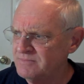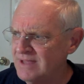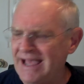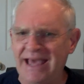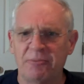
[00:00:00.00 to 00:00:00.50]

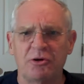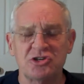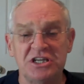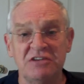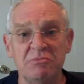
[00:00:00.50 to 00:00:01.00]
I had a
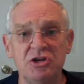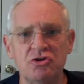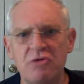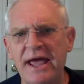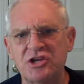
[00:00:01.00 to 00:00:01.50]
person give me
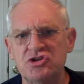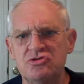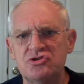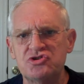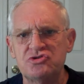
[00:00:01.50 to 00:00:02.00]

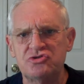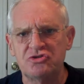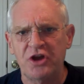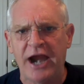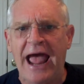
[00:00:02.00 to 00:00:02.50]
directions
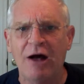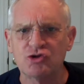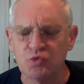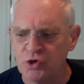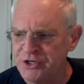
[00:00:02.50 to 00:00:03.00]
to their
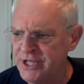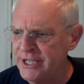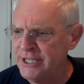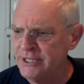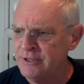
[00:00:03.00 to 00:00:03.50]
house one
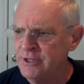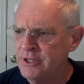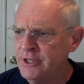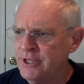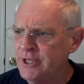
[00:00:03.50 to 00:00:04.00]
day,
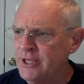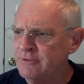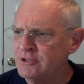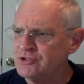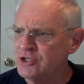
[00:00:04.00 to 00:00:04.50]

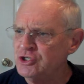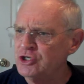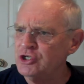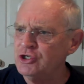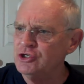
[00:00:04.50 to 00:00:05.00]
and they said
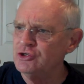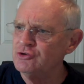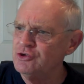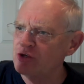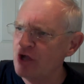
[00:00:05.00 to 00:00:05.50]

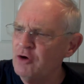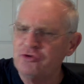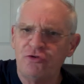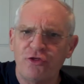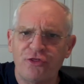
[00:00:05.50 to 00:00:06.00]
you go
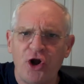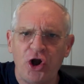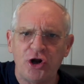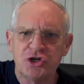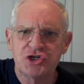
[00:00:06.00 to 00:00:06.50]
to the
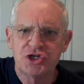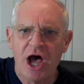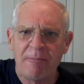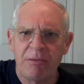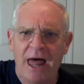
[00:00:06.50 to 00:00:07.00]
third
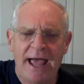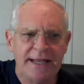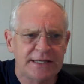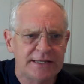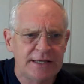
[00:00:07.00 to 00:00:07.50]

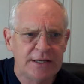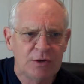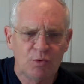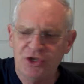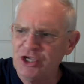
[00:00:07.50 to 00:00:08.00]
stoplight
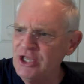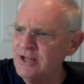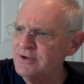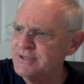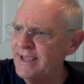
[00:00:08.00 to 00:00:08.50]
when you get
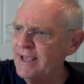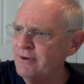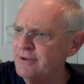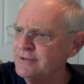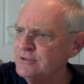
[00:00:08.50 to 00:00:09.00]
into
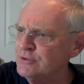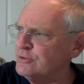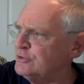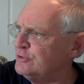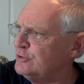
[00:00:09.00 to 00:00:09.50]
town, and
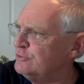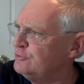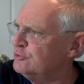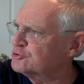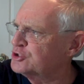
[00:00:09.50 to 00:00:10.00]

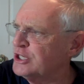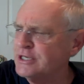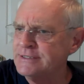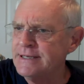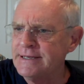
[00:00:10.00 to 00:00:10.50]
you'll see
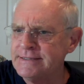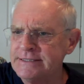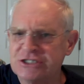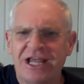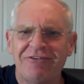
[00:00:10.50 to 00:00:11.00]
a
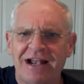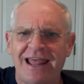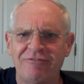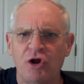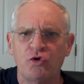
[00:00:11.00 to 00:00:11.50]

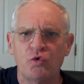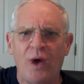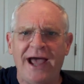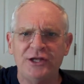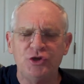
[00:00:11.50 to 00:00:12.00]
7-Eleven on the
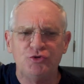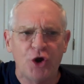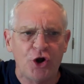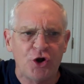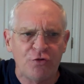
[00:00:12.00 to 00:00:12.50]
right, and you
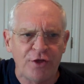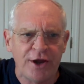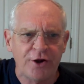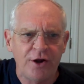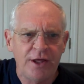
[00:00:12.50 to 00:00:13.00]
turn
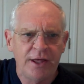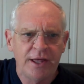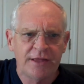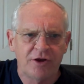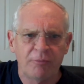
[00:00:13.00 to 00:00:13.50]
there,
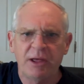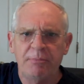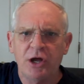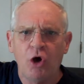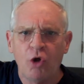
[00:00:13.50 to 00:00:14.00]
and there'll be a
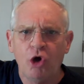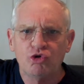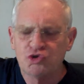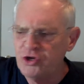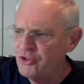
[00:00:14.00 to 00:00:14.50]
big old
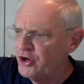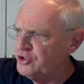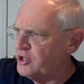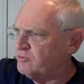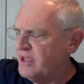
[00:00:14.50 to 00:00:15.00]
oak tree there, and
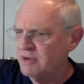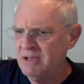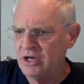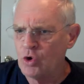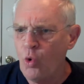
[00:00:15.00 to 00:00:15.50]
you go down
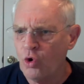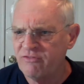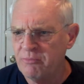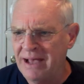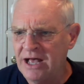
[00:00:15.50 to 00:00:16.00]
about
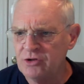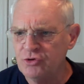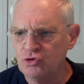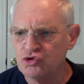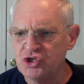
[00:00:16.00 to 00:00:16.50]
1/4 mile, and
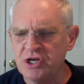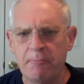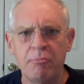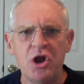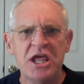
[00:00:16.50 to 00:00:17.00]
you'll see a
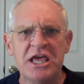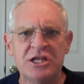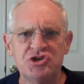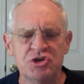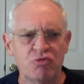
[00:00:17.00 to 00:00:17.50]

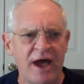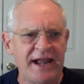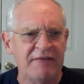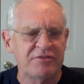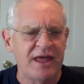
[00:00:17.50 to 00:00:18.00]
bridge, and right
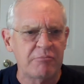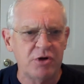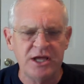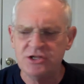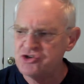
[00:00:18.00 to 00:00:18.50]
after that
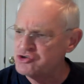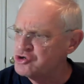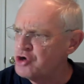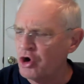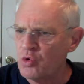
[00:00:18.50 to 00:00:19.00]
bridge there's a
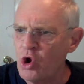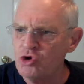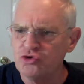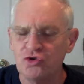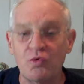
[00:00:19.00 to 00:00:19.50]
dirt
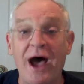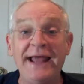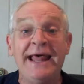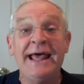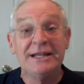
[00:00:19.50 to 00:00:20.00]
road to the
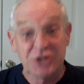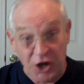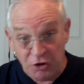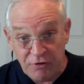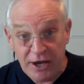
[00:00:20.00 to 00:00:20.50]
right.
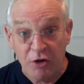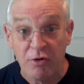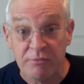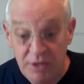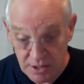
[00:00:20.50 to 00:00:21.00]
Turn there
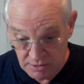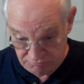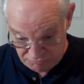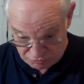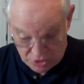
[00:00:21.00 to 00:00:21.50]
and
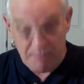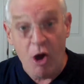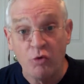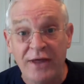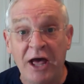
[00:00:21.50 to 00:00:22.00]
come
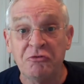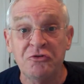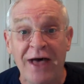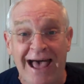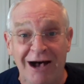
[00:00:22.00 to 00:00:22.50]
on down to
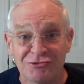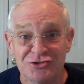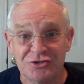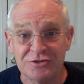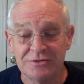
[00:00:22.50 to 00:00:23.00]
the house.